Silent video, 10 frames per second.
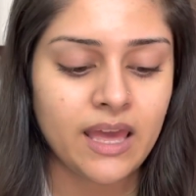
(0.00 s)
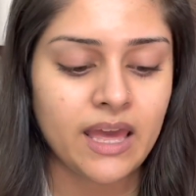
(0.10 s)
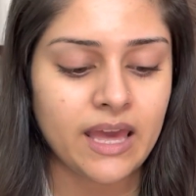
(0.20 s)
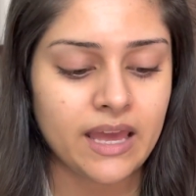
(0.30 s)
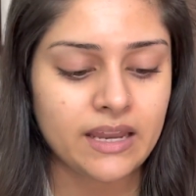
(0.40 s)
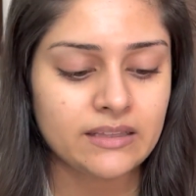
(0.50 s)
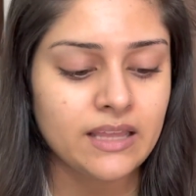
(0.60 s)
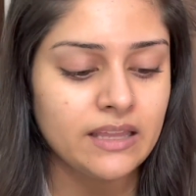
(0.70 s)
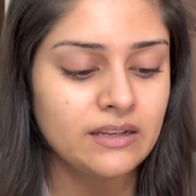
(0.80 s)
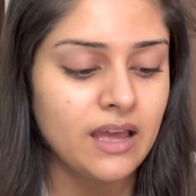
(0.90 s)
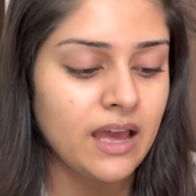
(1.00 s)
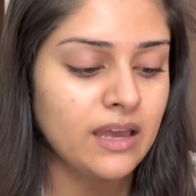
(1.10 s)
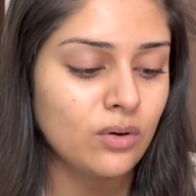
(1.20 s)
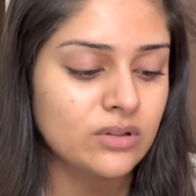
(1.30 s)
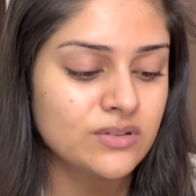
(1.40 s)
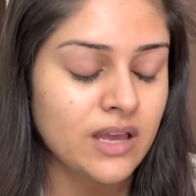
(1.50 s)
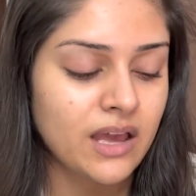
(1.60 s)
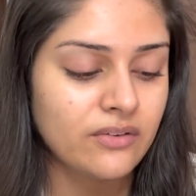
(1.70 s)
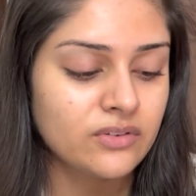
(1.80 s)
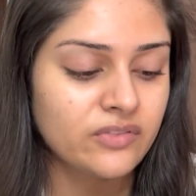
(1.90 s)
And then I also
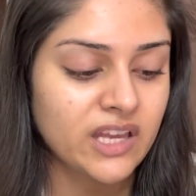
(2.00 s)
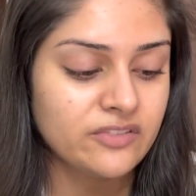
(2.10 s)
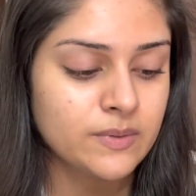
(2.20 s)
have the 5%